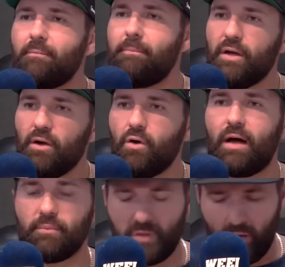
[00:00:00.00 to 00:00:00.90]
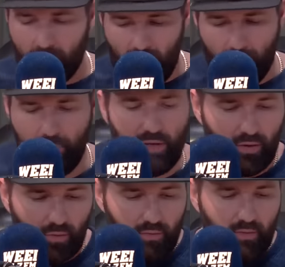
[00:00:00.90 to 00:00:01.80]
to Bill, I'm talking about
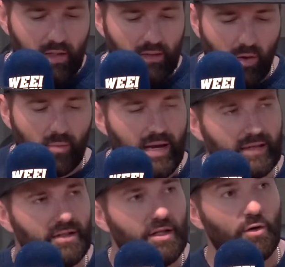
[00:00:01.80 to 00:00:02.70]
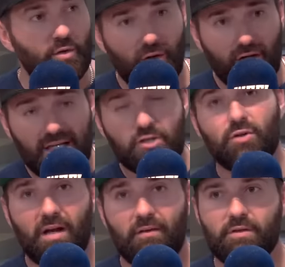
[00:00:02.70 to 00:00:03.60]
Bill mm-hmm. and going back to the
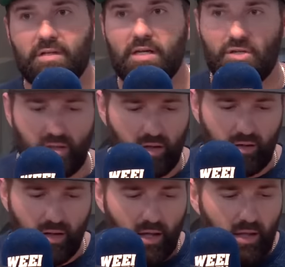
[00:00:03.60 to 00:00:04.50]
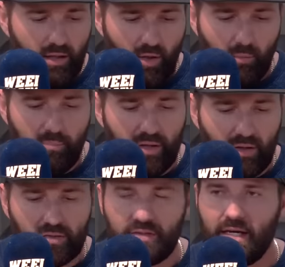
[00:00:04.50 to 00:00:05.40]
initial conversation on, you know,
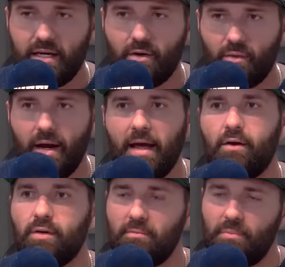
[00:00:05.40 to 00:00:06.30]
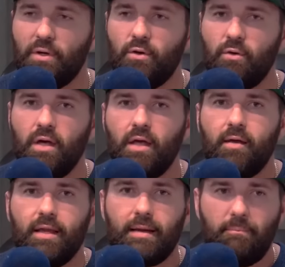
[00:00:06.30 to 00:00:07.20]
Bill sticking around and Bill
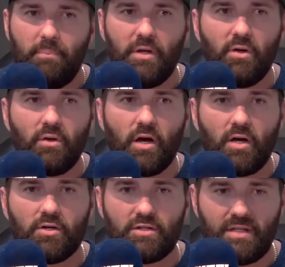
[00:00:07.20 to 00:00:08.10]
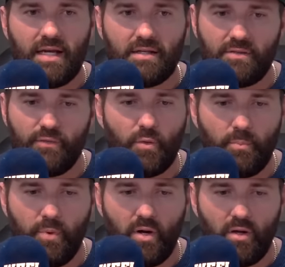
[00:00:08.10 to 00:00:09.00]
like Bill understands
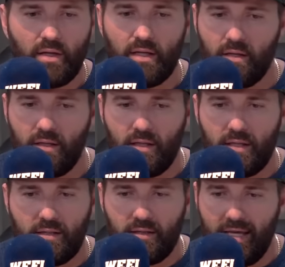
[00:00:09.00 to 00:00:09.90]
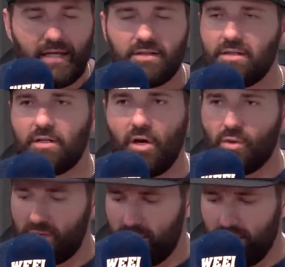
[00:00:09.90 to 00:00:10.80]
football and in the X's and
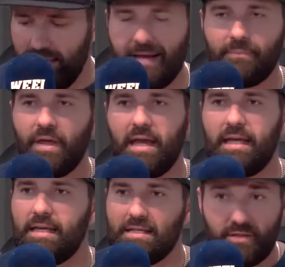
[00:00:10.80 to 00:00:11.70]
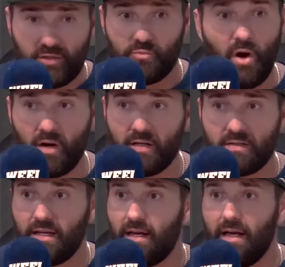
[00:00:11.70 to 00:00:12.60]
O's and the game right. planning. He's the
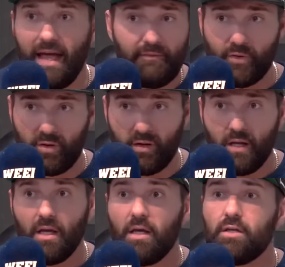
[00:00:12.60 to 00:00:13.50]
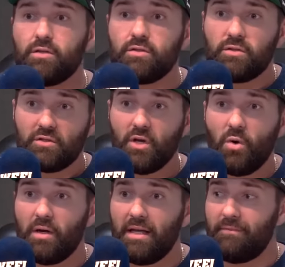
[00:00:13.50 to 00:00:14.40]
smartest ever. Still a great coach.
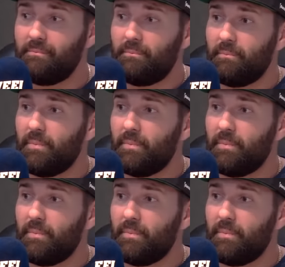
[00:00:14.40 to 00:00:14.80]
So if